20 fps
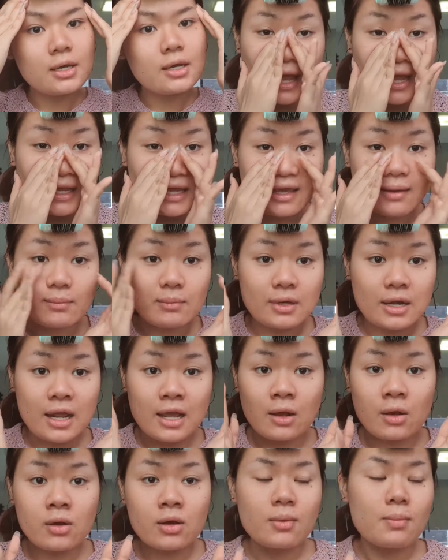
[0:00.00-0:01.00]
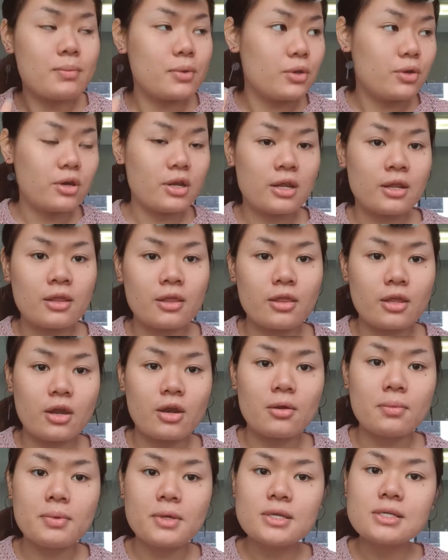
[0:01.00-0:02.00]
I am now a beauty
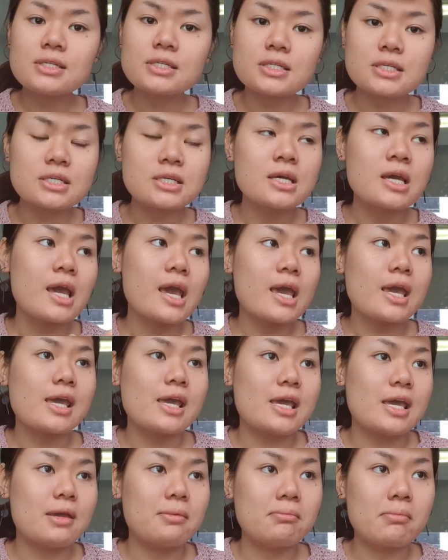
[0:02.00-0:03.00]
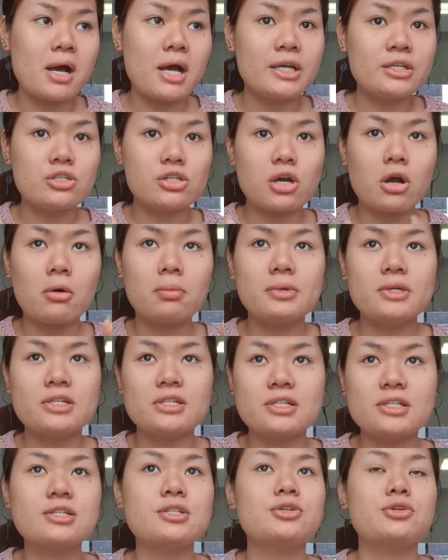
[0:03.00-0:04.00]
therapist and my job
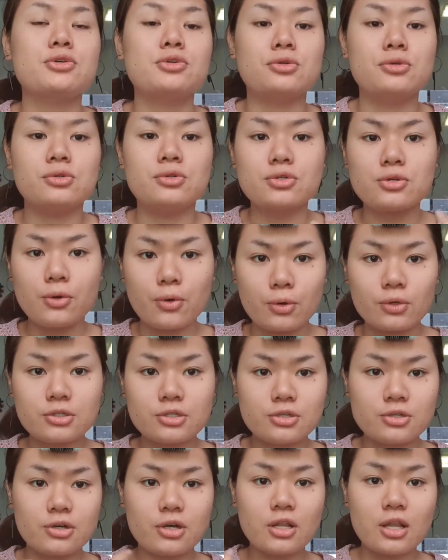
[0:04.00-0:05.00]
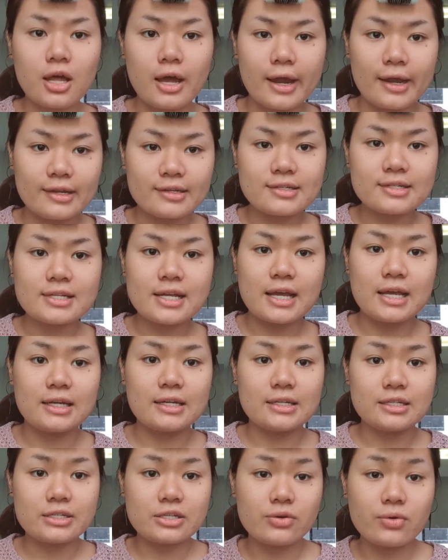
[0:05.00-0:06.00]
is to talk to clients and
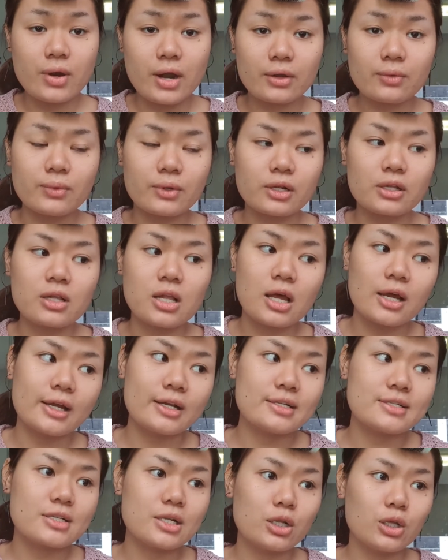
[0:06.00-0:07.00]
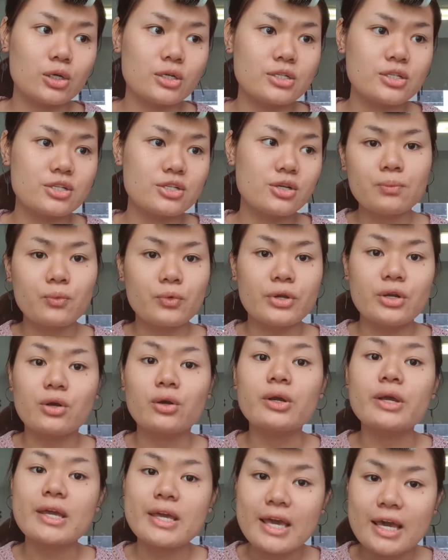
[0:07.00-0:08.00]
interact with clients a lot, so we
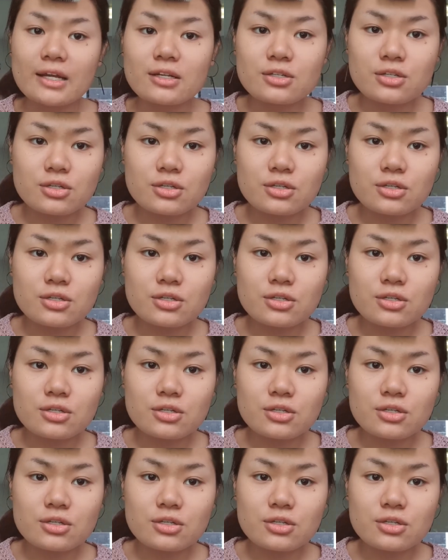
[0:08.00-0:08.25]
don't get